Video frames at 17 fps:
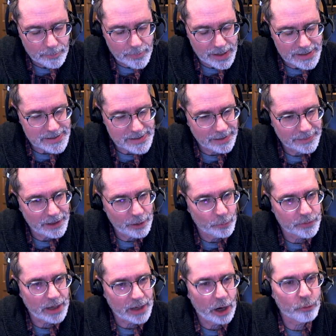amazing thing
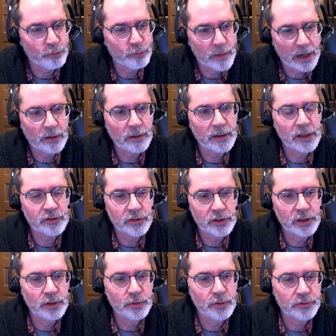was how rarely
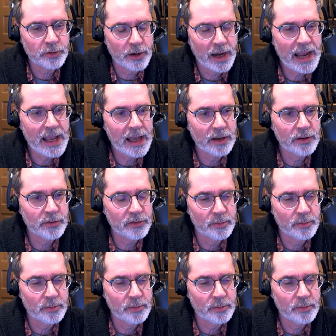she used her hands